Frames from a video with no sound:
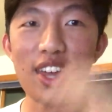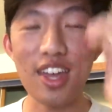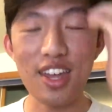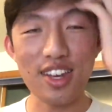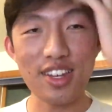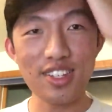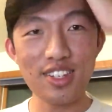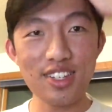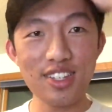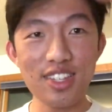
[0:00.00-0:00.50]

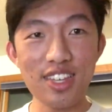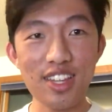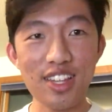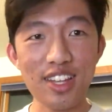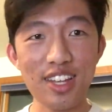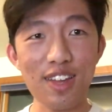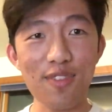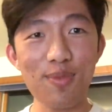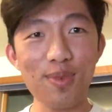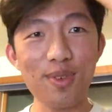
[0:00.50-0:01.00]
and it's just that
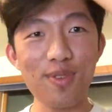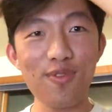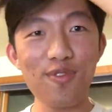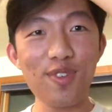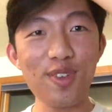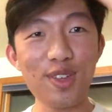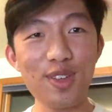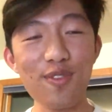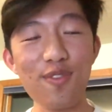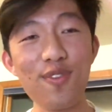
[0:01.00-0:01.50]
like I've been
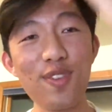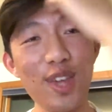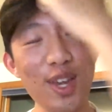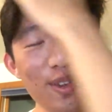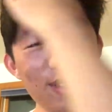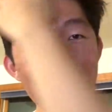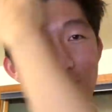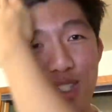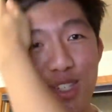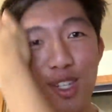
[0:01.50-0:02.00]
feeling
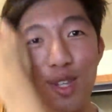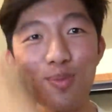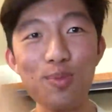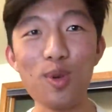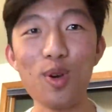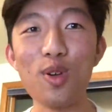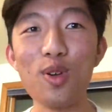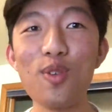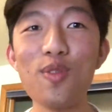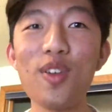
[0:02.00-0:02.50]
very
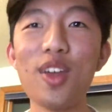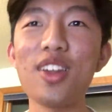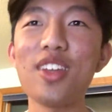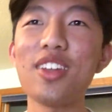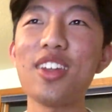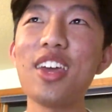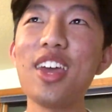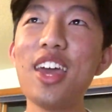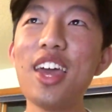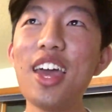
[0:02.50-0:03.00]
demotivated